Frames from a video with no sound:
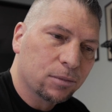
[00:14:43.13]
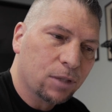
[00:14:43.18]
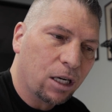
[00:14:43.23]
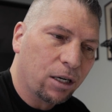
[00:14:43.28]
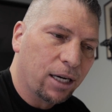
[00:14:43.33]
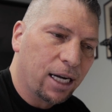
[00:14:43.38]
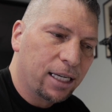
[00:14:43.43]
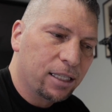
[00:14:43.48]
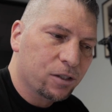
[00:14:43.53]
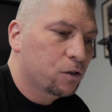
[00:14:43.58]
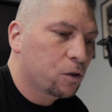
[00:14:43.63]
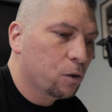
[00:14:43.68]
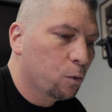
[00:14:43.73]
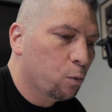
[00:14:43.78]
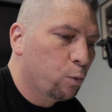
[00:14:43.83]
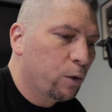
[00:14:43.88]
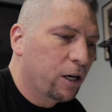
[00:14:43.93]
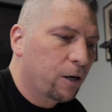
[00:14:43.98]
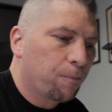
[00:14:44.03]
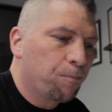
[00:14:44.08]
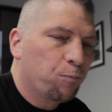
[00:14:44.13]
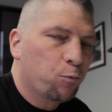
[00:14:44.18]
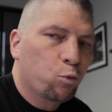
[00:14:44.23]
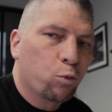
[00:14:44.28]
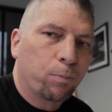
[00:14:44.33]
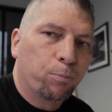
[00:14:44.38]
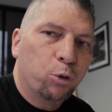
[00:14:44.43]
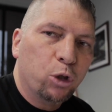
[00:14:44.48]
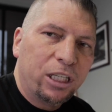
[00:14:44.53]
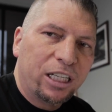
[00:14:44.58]
All right, so we're,
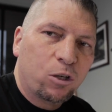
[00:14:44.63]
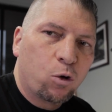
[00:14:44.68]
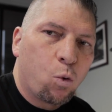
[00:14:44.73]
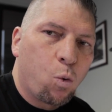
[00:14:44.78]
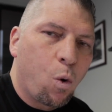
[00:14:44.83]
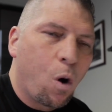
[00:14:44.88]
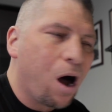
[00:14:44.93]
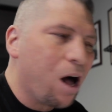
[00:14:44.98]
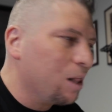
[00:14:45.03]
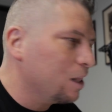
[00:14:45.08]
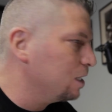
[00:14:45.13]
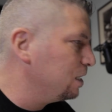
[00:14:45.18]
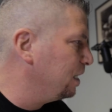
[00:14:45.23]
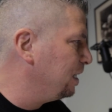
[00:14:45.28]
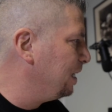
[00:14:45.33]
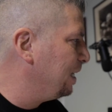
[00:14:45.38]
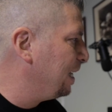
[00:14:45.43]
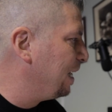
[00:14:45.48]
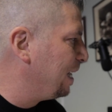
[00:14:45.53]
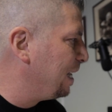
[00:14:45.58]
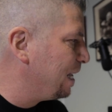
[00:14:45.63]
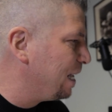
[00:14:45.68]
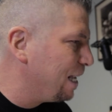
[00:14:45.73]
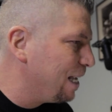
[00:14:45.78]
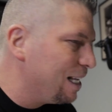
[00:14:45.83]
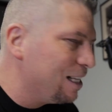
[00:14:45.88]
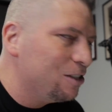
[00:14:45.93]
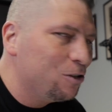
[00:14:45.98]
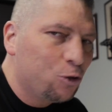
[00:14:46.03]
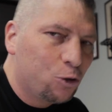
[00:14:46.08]
we're putting quality
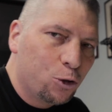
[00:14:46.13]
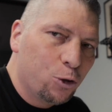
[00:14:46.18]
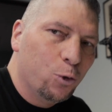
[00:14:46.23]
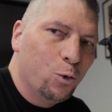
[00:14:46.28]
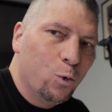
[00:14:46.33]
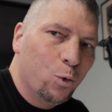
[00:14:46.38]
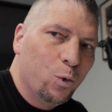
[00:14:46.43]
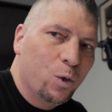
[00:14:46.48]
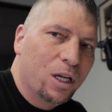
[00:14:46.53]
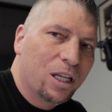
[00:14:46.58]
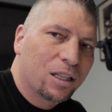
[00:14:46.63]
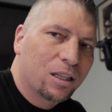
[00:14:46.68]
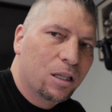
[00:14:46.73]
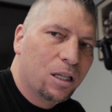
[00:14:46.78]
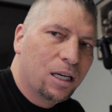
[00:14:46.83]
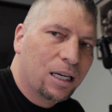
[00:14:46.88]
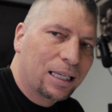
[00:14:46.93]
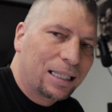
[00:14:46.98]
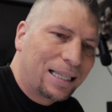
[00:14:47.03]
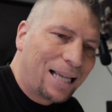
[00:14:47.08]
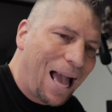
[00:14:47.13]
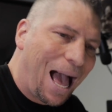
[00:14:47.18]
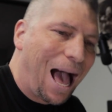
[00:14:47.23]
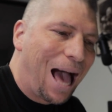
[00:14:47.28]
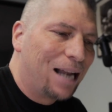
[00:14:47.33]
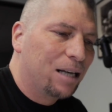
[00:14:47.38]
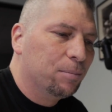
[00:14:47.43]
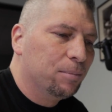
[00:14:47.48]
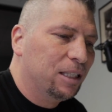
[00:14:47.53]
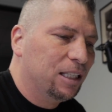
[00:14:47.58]
into the
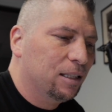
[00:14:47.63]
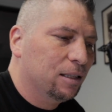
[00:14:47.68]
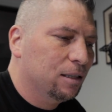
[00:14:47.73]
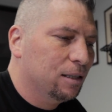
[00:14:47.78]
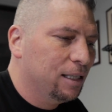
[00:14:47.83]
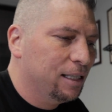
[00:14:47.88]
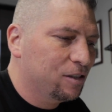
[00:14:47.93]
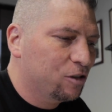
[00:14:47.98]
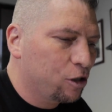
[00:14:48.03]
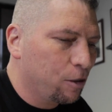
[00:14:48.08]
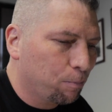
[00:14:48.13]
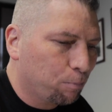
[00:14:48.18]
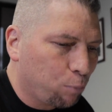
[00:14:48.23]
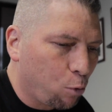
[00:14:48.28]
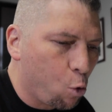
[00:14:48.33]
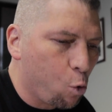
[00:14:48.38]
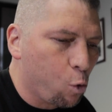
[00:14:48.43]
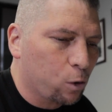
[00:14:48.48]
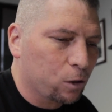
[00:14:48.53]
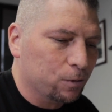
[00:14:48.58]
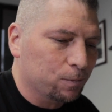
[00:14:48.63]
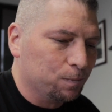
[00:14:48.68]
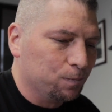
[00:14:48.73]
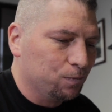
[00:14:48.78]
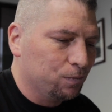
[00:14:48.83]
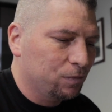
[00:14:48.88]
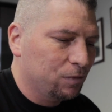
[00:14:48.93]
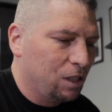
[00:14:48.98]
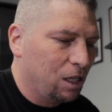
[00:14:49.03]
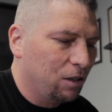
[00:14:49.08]
academy. It's important,
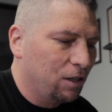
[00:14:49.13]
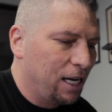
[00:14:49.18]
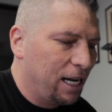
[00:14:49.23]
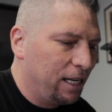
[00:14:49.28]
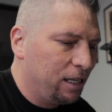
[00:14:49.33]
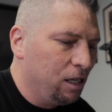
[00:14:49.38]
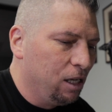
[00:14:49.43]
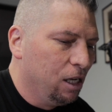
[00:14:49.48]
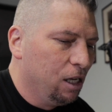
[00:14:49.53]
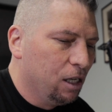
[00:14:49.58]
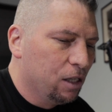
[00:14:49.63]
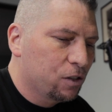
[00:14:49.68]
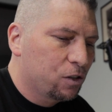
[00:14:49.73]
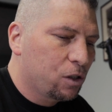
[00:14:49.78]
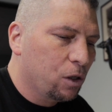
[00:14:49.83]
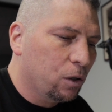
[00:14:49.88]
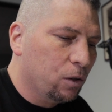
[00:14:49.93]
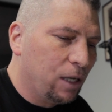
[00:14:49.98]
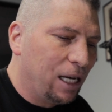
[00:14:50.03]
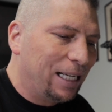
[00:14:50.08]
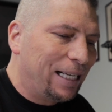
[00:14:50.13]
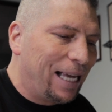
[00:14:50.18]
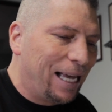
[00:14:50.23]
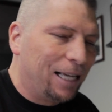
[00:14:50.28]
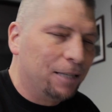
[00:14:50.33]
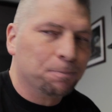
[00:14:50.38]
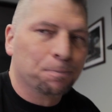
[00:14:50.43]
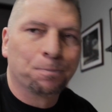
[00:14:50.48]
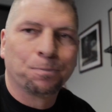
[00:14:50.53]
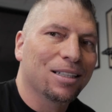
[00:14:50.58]
all right? So
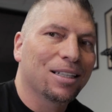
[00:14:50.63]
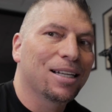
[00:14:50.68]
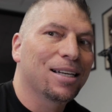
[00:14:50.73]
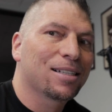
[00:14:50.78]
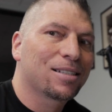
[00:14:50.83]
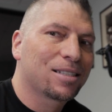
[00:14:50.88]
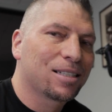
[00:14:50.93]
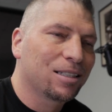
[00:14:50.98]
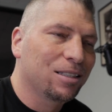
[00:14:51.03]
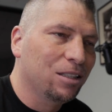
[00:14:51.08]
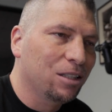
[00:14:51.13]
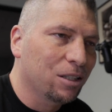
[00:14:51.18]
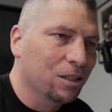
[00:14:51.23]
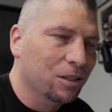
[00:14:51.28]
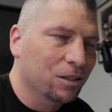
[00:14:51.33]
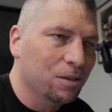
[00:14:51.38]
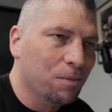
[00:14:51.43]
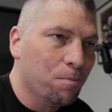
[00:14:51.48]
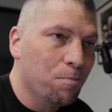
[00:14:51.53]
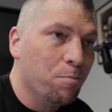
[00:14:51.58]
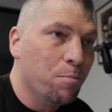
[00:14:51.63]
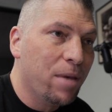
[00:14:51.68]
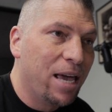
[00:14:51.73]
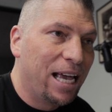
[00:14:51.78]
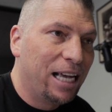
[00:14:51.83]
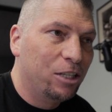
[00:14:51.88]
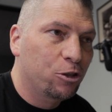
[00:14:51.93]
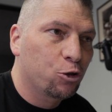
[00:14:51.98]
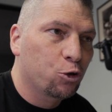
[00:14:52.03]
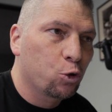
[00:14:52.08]
again, lesson learned.
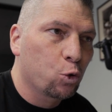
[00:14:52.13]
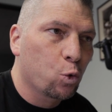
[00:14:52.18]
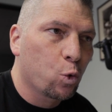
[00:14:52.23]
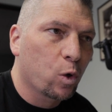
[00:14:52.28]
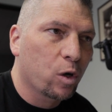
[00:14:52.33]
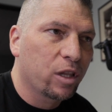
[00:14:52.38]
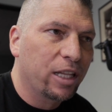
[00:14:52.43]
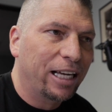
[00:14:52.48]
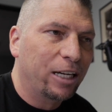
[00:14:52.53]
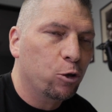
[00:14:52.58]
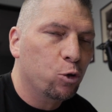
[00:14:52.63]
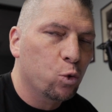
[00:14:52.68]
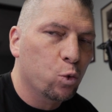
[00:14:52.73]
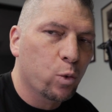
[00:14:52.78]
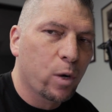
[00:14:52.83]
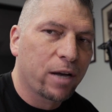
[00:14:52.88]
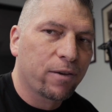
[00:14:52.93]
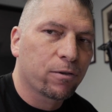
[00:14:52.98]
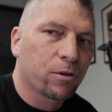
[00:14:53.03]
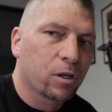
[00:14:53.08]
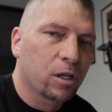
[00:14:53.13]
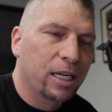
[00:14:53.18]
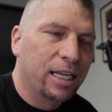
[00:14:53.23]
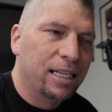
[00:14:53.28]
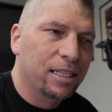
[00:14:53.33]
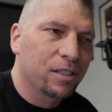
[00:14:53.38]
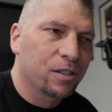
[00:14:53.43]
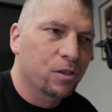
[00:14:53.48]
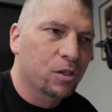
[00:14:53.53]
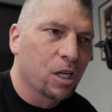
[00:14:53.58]
Make sure that whoever
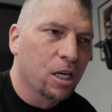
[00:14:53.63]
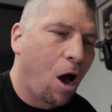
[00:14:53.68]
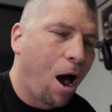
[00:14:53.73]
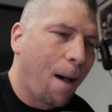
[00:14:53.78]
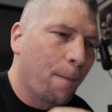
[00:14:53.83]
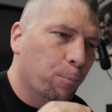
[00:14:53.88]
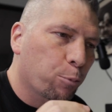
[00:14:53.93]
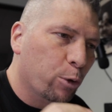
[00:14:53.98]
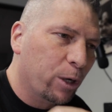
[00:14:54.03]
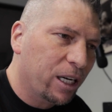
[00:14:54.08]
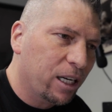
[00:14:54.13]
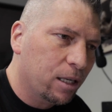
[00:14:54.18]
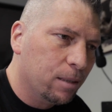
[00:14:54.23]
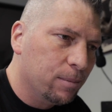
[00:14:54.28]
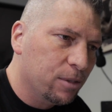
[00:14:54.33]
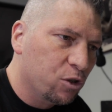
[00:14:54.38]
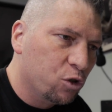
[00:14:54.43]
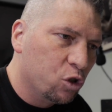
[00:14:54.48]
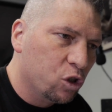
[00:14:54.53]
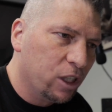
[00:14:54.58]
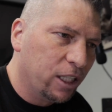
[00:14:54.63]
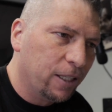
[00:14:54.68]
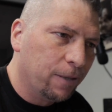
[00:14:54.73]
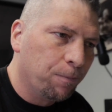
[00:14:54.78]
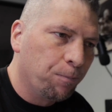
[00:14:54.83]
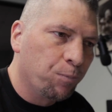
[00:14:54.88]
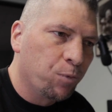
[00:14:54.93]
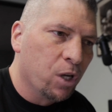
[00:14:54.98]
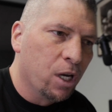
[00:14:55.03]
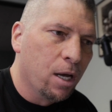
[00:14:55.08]
is operating a
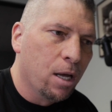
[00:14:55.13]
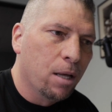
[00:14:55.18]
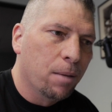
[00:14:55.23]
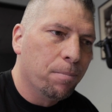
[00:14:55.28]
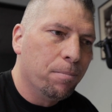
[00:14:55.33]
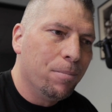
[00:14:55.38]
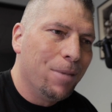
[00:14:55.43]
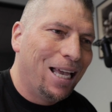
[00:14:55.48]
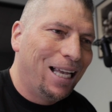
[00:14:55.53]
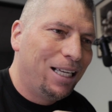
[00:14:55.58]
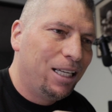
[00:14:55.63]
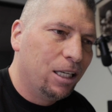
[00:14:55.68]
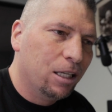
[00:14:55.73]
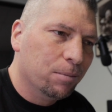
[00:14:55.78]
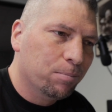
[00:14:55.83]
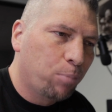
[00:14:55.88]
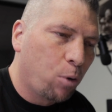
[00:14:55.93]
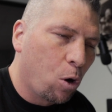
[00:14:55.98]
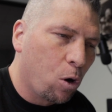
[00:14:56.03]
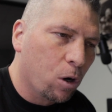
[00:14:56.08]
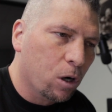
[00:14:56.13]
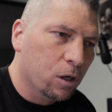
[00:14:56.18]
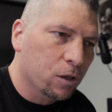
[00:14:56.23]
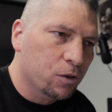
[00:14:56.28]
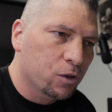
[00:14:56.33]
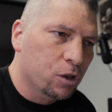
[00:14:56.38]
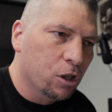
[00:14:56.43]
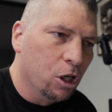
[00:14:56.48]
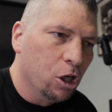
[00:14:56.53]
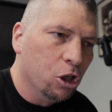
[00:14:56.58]
machine, making
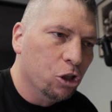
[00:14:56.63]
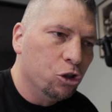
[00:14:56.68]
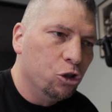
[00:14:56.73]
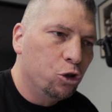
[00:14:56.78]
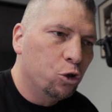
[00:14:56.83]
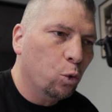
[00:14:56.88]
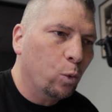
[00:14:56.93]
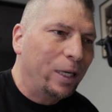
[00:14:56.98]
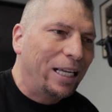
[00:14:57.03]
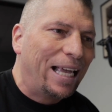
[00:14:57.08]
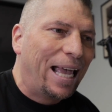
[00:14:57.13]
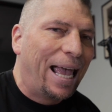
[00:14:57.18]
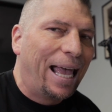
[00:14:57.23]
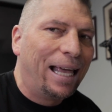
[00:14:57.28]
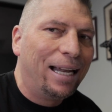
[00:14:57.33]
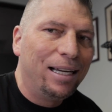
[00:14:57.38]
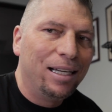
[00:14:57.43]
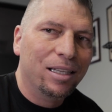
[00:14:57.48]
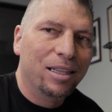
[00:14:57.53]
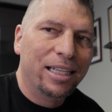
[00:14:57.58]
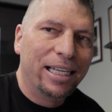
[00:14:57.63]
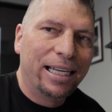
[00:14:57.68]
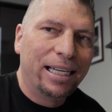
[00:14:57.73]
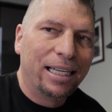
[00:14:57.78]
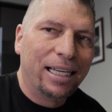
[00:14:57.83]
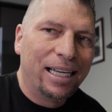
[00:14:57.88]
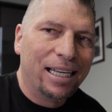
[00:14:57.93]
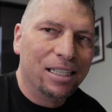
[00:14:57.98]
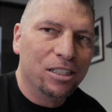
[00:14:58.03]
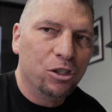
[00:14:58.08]
parts, doing
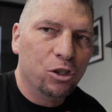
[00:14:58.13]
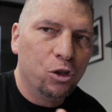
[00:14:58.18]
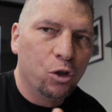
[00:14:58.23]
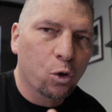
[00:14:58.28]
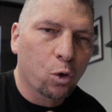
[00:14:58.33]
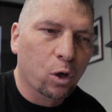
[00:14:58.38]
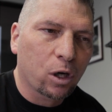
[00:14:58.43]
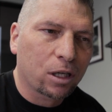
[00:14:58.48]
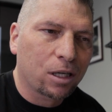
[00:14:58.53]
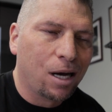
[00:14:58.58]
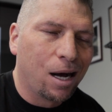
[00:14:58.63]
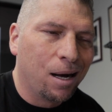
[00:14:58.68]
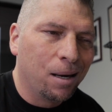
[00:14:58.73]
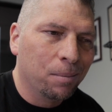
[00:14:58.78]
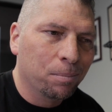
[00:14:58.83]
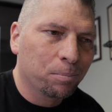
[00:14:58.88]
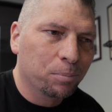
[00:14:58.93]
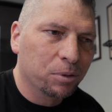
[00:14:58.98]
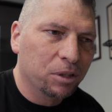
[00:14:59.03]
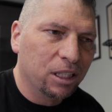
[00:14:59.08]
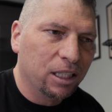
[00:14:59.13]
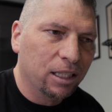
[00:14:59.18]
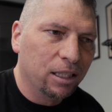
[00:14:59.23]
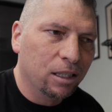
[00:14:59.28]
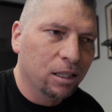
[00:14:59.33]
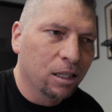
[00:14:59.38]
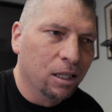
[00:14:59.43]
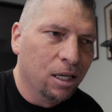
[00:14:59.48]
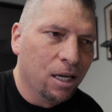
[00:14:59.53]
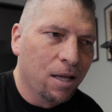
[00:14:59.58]
anything in your
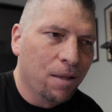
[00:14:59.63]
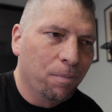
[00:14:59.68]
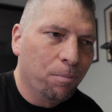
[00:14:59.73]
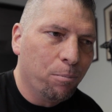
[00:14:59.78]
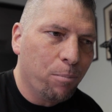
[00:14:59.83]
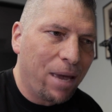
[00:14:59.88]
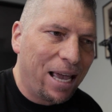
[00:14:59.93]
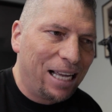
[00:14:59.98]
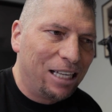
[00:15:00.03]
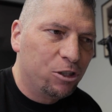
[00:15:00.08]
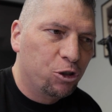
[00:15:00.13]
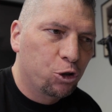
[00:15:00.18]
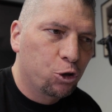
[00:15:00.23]
company, make